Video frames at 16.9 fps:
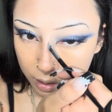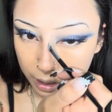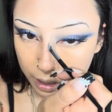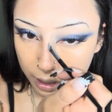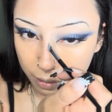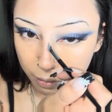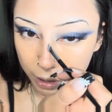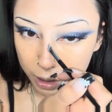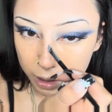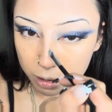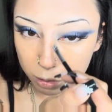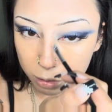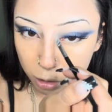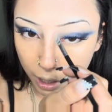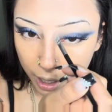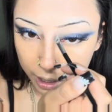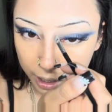And when you
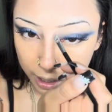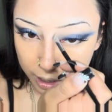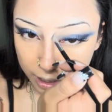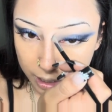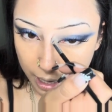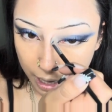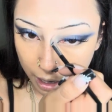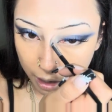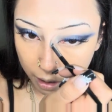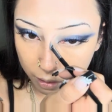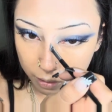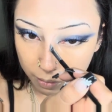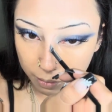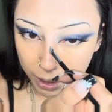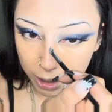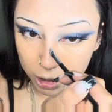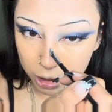drag it
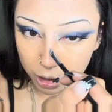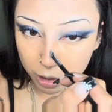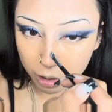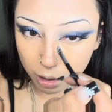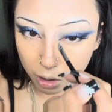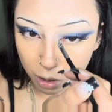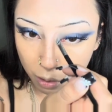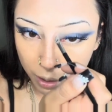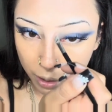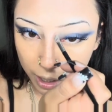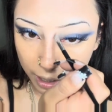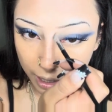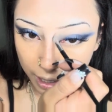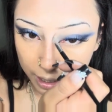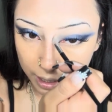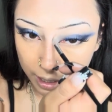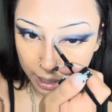down, make sure you're going
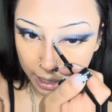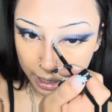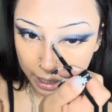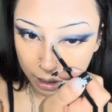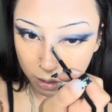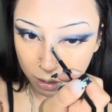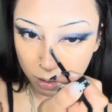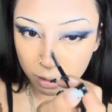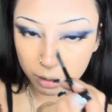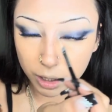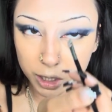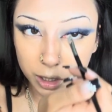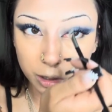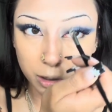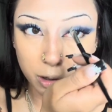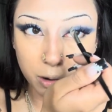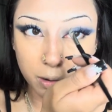at an angle,
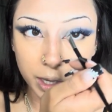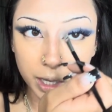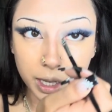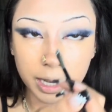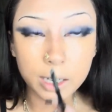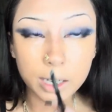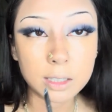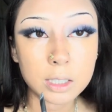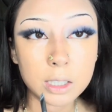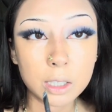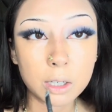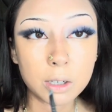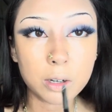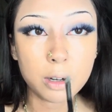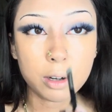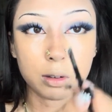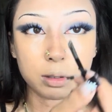like you're going into your
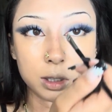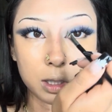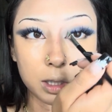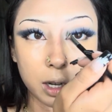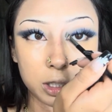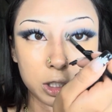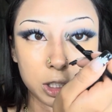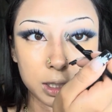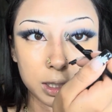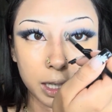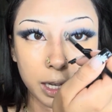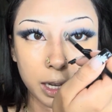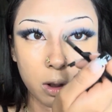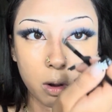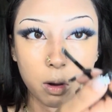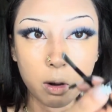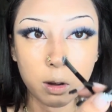nose, not just
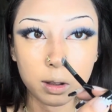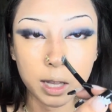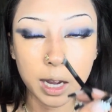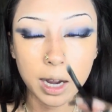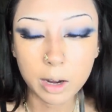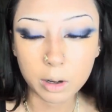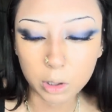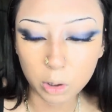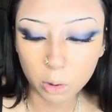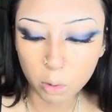like on the outer